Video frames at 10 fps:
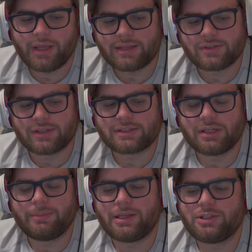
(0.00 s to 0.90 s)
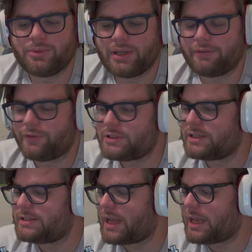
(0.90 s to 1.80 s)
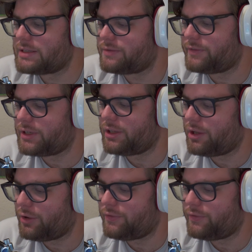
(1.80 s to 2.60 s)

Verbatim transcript: But yeah, so that's gonna be doing it for today's video.